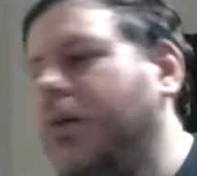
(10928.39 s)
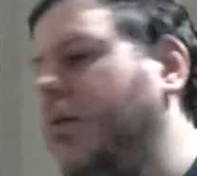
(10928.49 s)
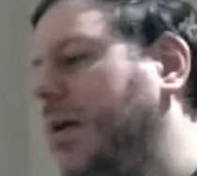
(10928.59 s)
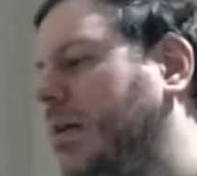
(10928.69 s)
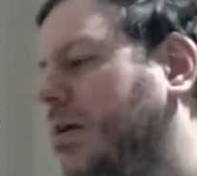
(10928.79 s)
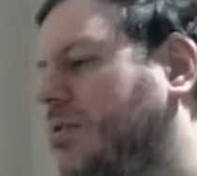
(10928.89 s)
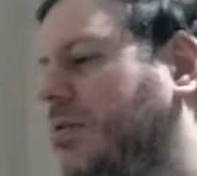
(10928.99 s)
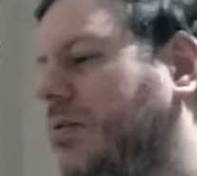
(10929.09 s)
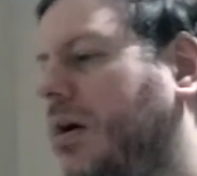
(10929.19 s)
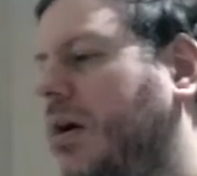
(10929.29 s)
go ahead and get
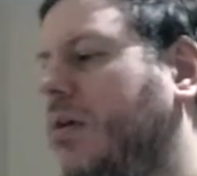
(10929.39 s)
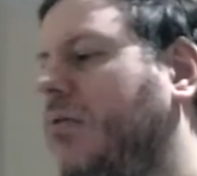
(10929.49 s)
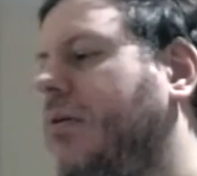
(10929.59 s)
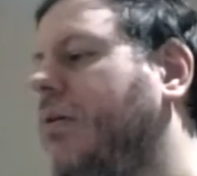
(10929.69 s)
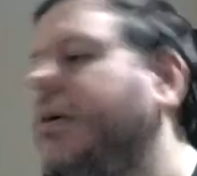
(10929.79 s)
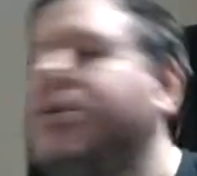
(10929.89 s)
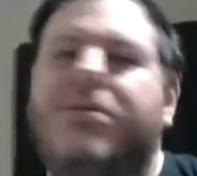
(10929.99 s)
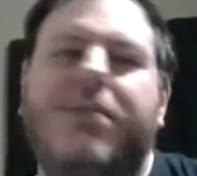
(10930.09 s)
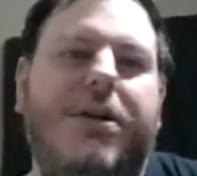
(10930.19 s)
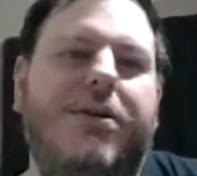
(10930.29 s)
your go get
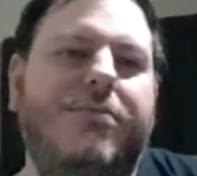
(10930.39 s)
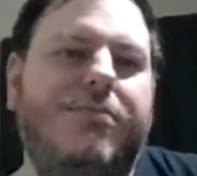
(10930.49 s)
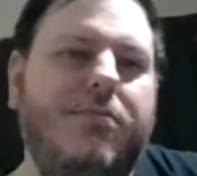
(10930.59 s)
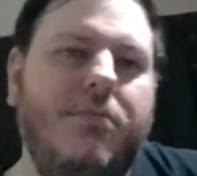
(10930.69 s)
your dinner.